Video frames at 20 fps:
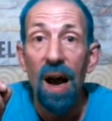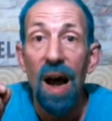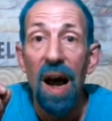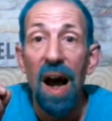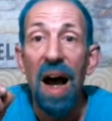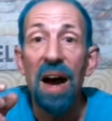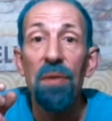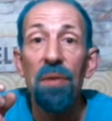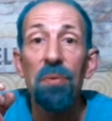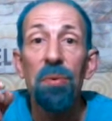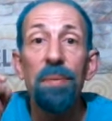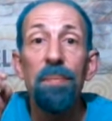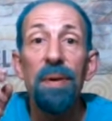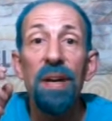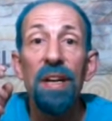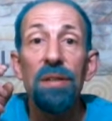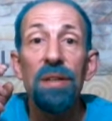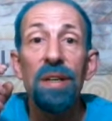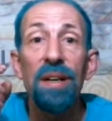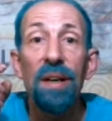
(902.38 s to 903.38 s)
I will be
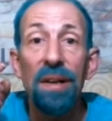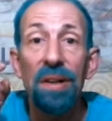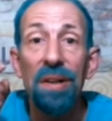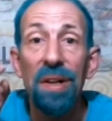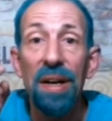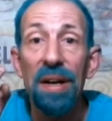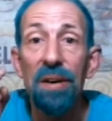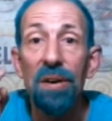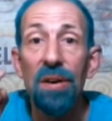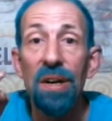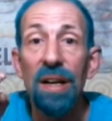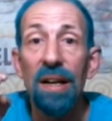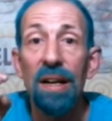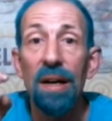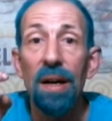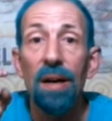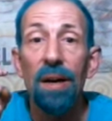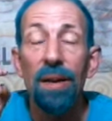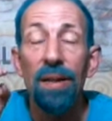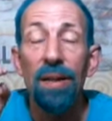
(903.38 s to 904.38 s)
declaring
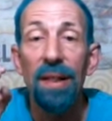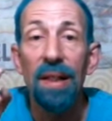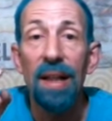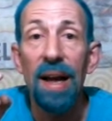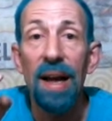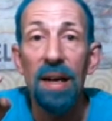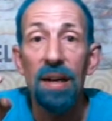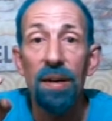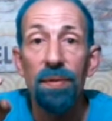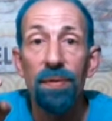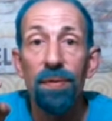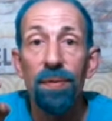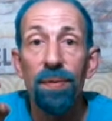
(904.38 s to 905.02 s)
life